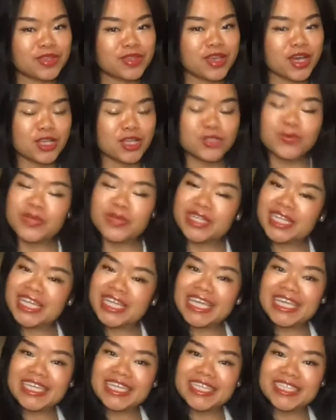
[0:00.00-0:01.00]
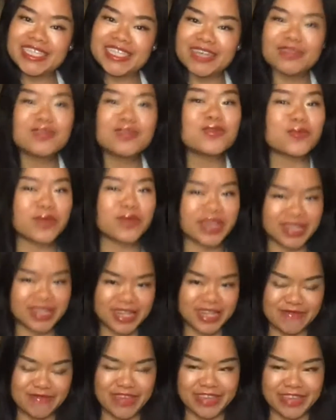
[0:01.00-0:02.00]
As we lead, we are
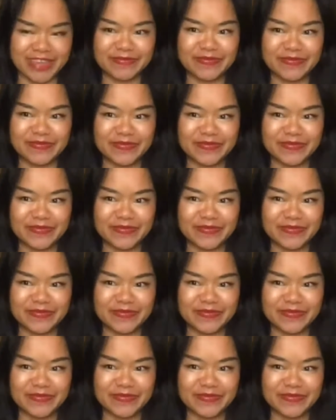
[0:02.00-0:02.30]
living.